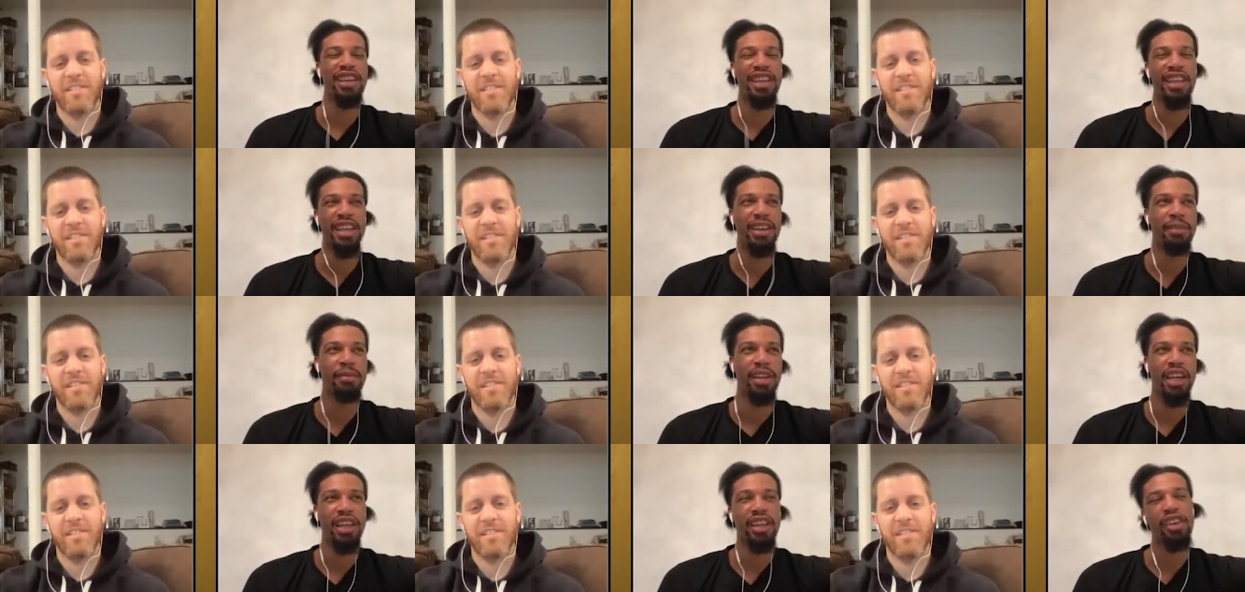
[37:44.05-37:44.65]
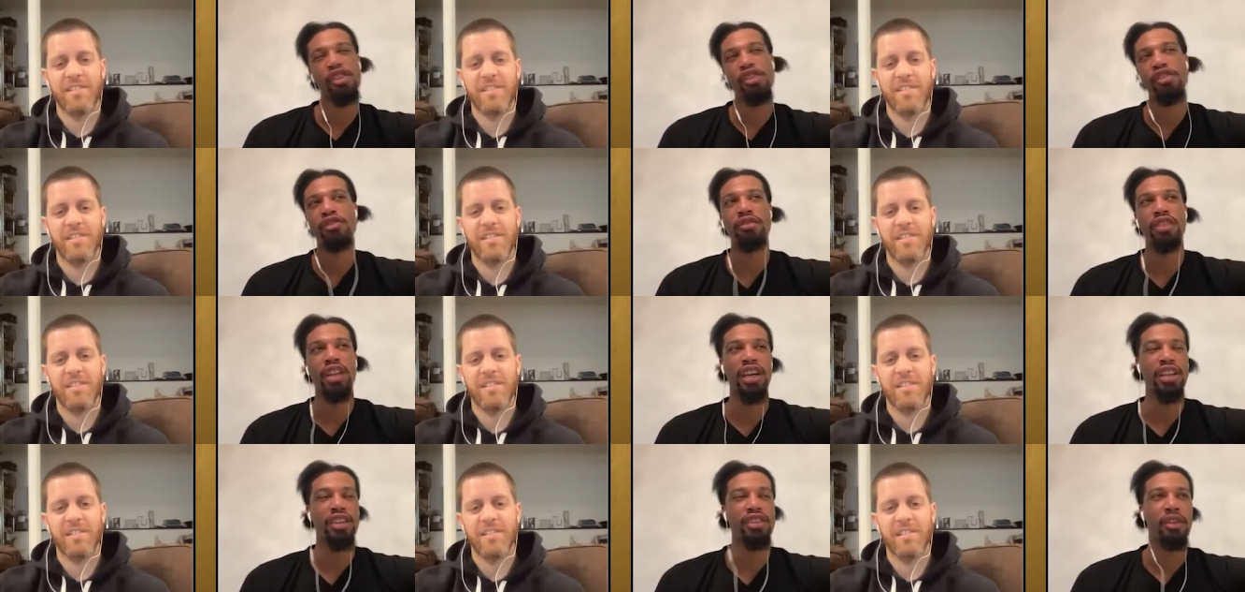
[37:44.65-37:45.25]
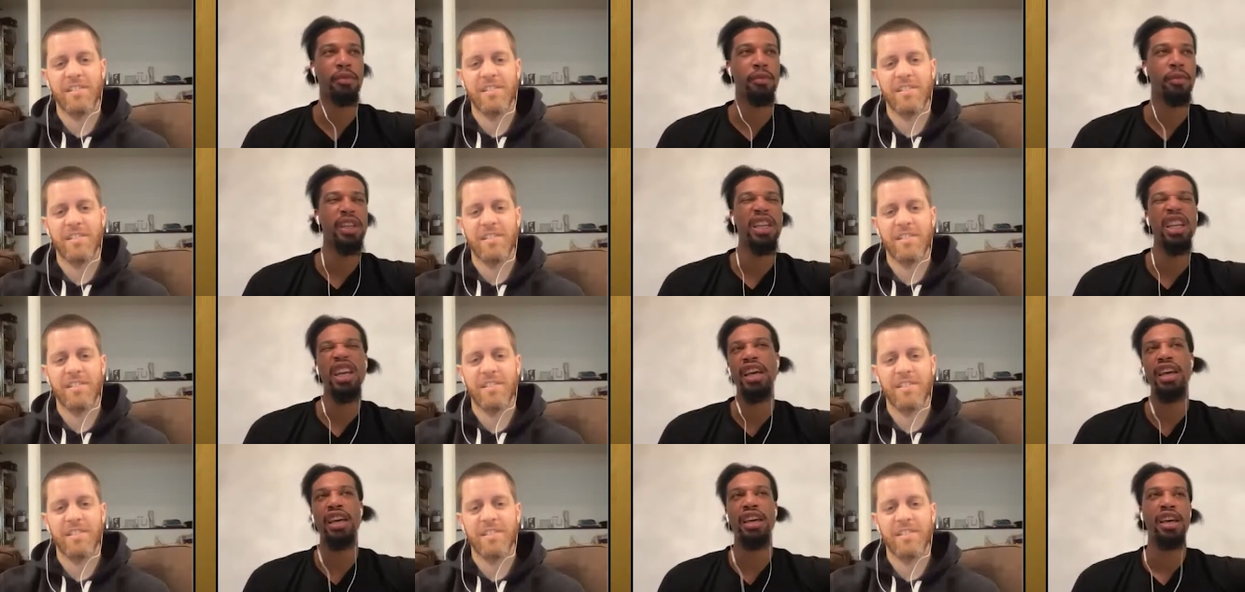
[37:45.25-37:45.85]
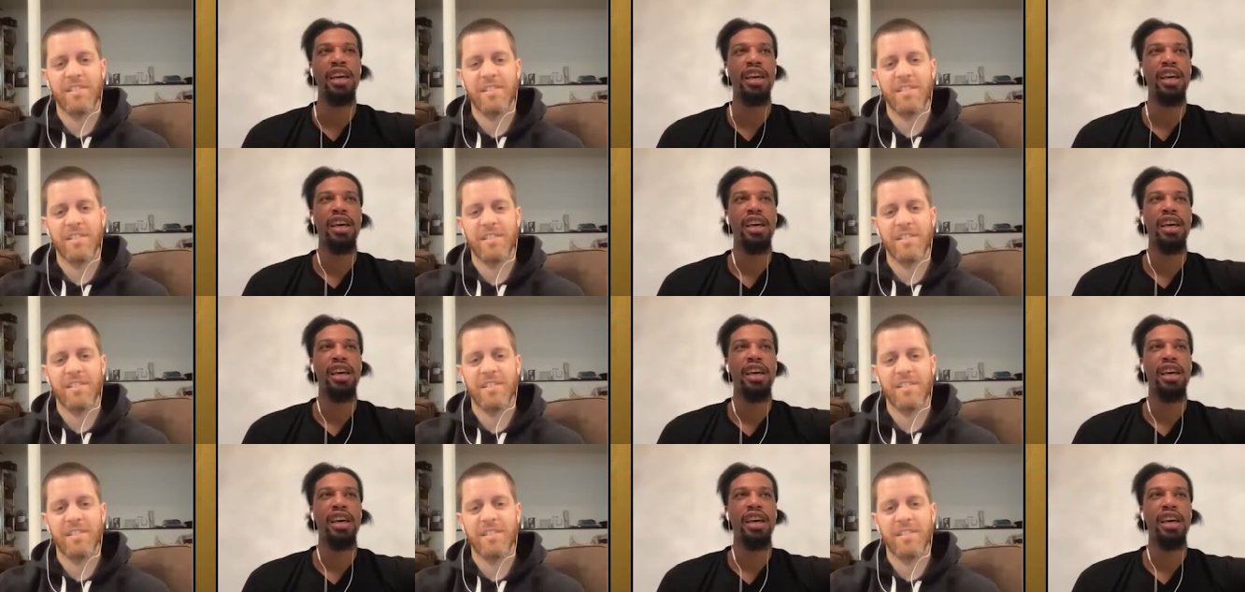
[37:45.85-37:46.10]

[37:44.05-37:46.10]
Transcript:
Speaker 1: He he'd be like, yo, like you know, when we land,